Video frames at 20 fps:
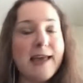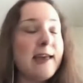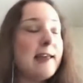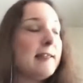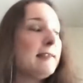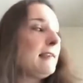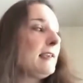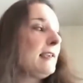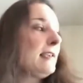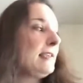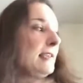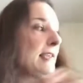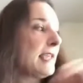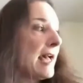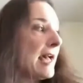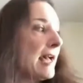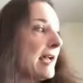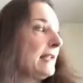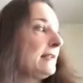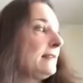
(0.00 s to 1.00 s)
and
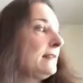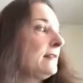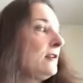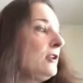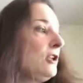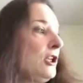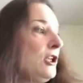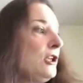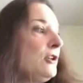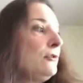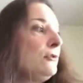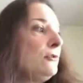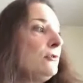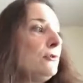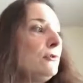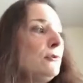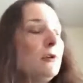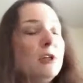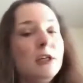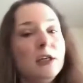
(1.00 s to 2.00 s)
yet
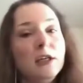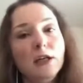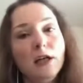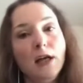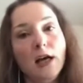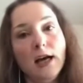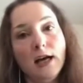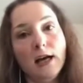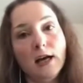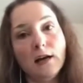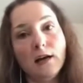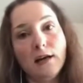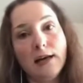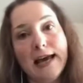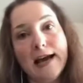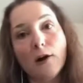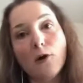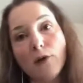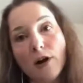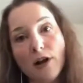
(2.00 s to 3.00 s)
you now
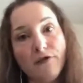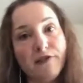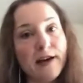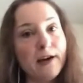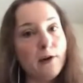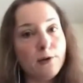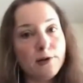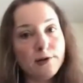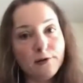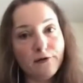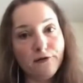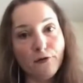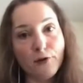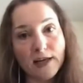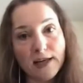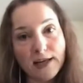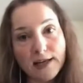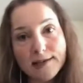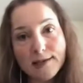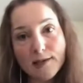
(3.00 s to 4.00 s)
qualify also for
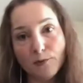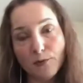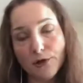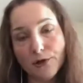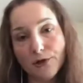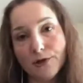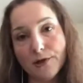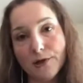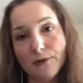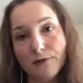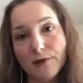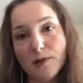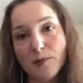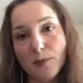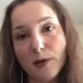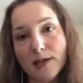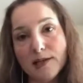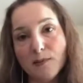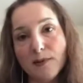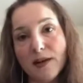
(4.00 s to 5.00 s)
this emergency
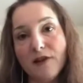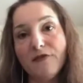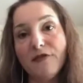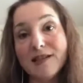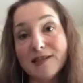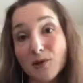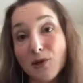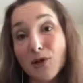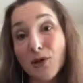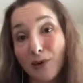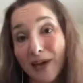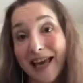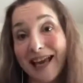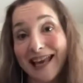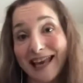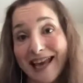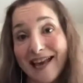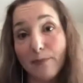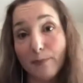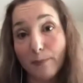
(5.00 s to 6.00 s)
response benefit, so you can
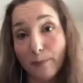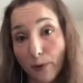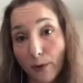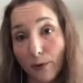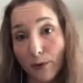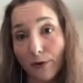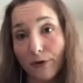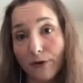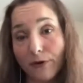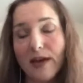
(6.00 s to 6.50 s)
get both,